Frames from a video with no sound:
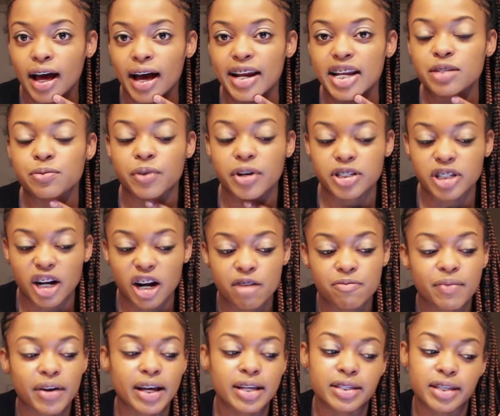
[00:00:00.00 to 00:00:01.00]
I just want to start
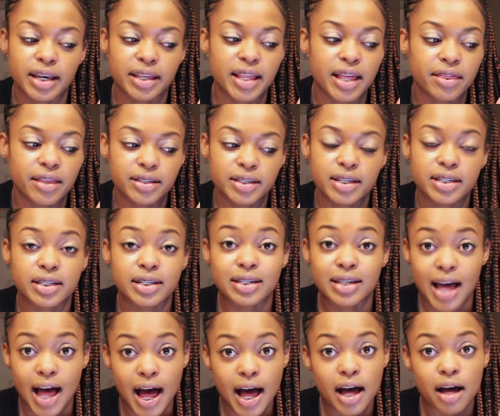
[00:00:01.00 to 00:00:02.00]
off by saying that this is
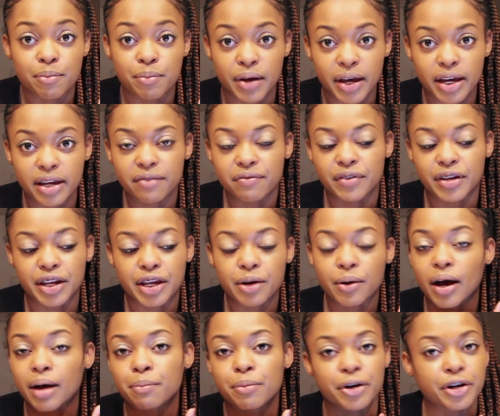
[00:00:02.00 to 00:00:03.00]
not a paid
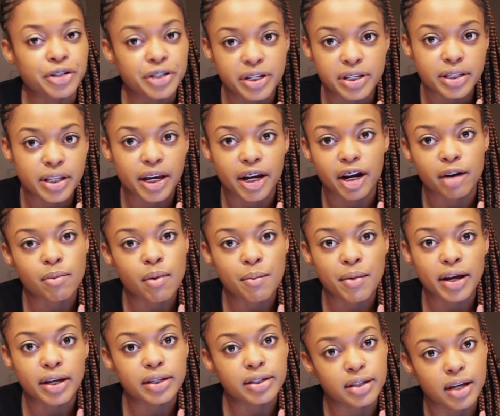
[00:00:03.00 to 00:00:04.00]
video. I purchased the hair
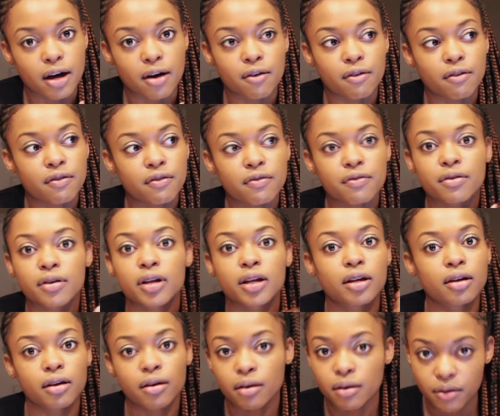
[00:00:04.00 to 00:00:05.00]
by myself,
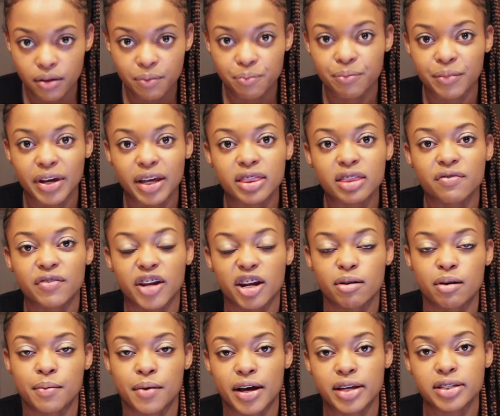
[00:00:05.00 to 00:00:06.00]
made the
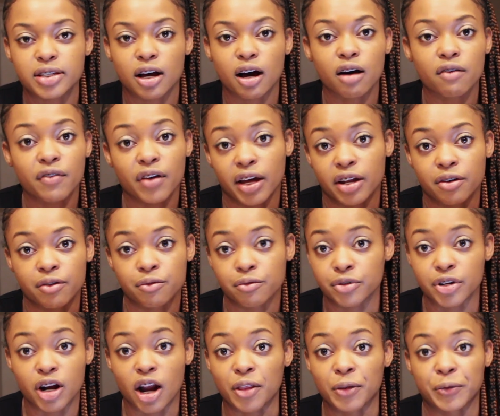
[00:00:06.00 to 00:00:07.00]
video by myself, and
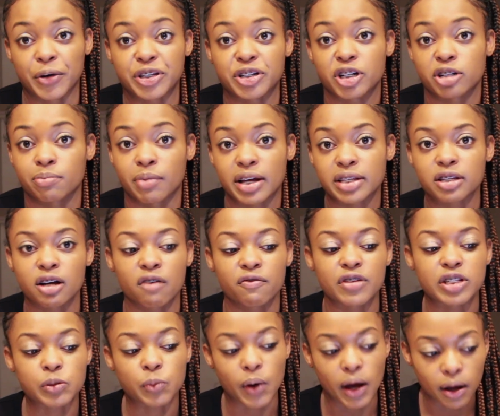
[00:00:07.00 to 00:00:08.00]
did all the research myself
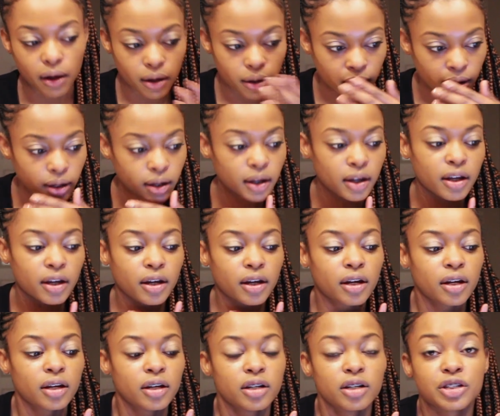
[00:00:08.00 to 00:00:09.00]
as well.
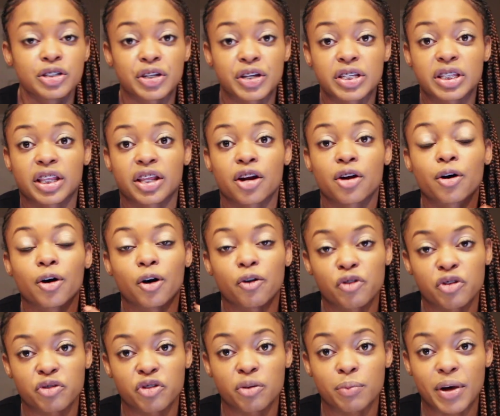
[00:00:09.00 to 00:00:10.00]
So just a little
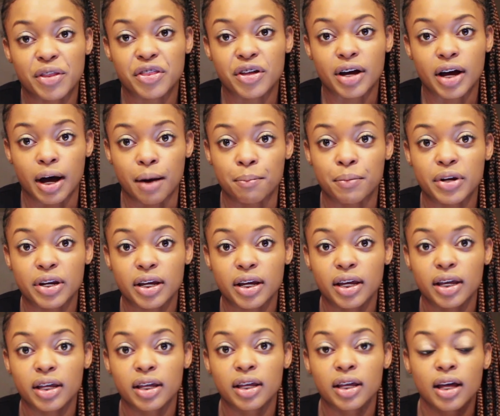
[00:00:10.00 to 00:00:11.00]
overview about the
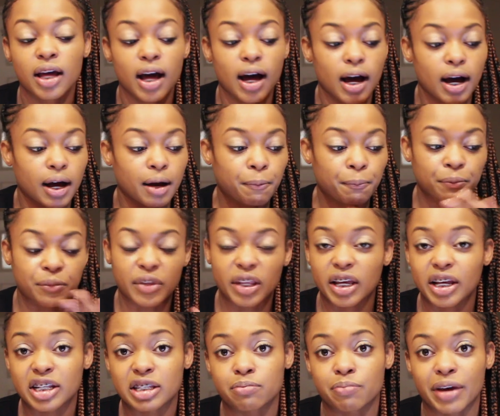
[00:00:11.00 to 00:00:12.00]
company.
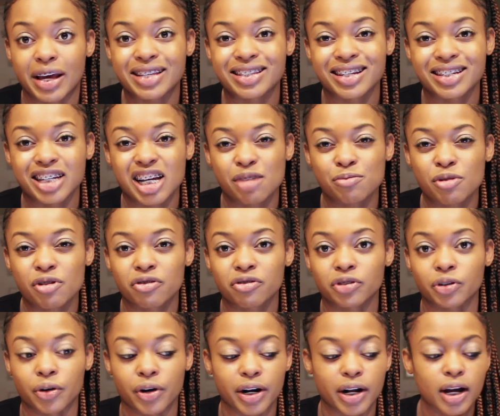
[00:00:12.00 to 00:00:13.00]
It's based in Tampa,
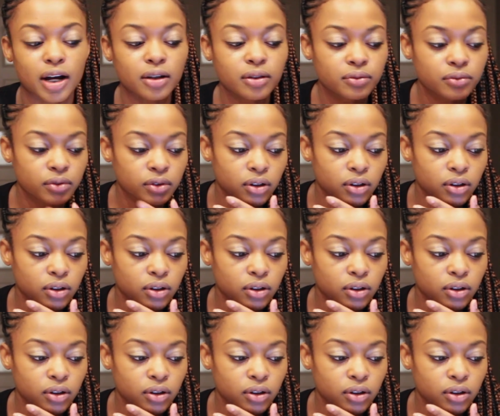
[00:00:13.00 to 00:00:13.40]
Florida.